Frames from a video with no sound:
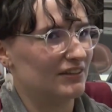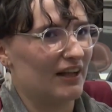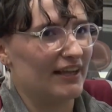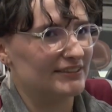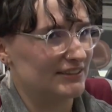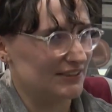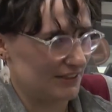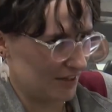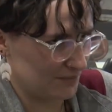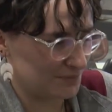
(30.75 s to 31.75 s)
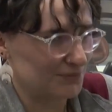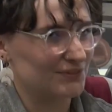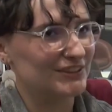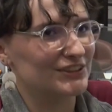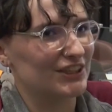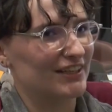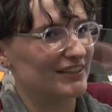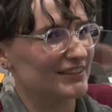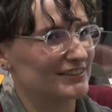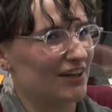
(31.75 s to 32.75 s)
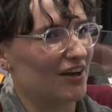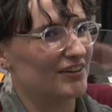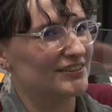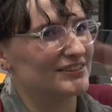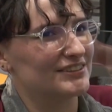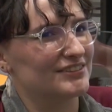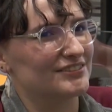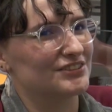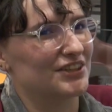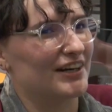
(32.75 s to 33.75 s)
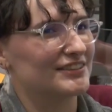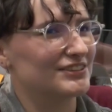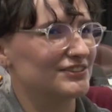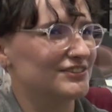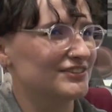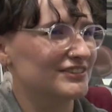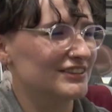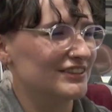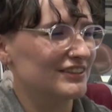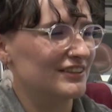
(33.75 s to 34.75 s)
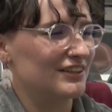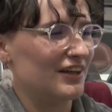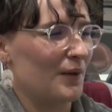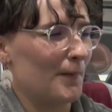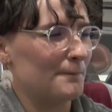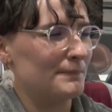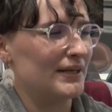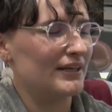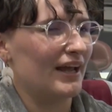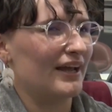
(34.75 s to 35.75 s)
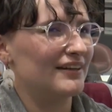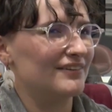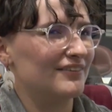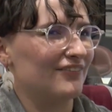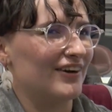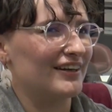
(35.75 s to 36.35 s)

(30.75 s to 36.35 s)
18 and up, which I think it's odd to try to mitigate what